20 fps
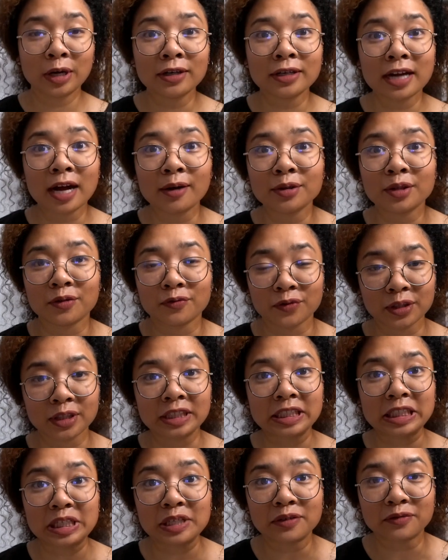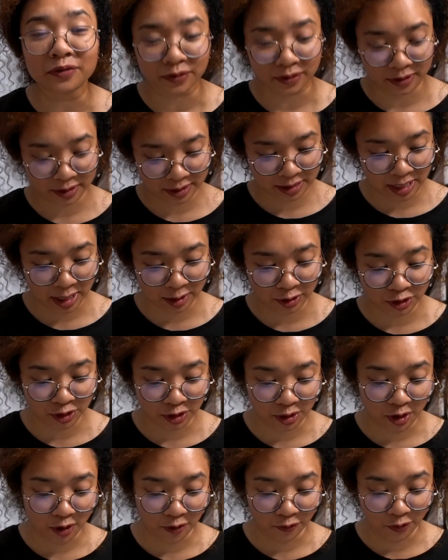are now in the Villeneuve
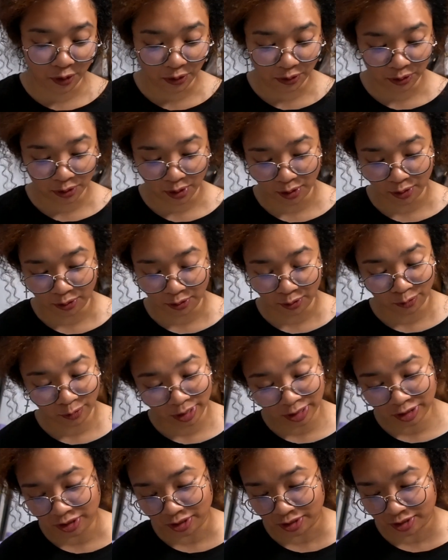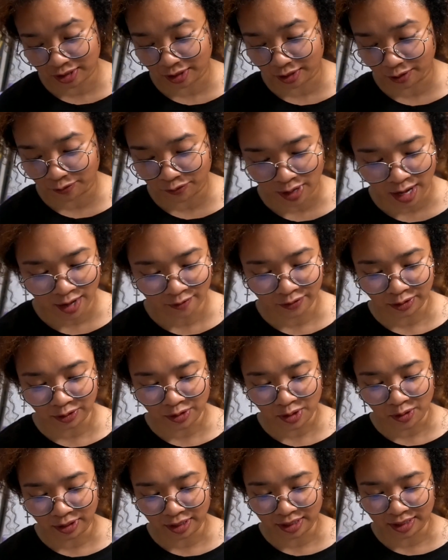section of the questions here, if you haven't
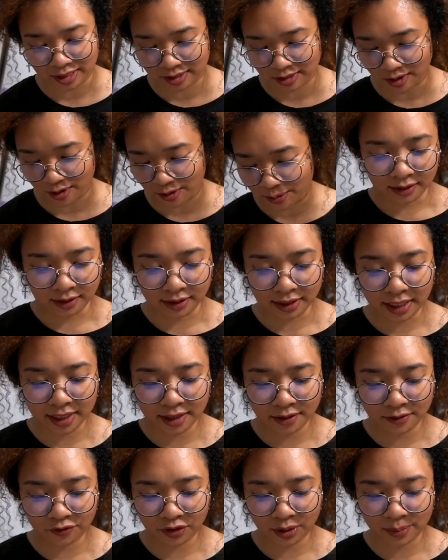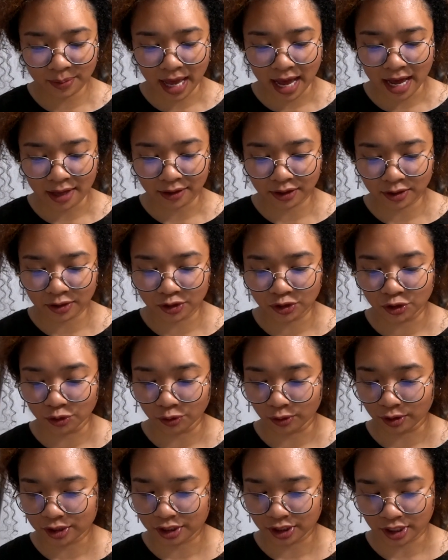noticed. So Lynn from Athens,
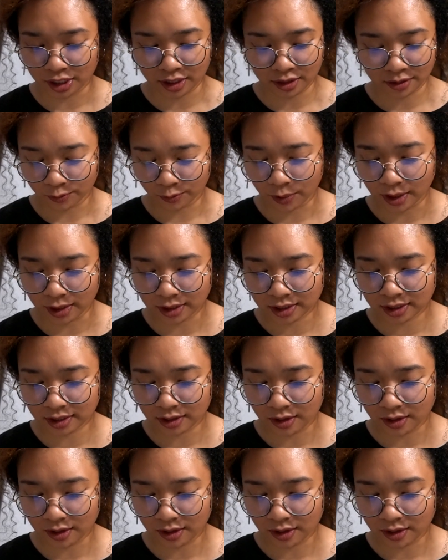Georgia wants to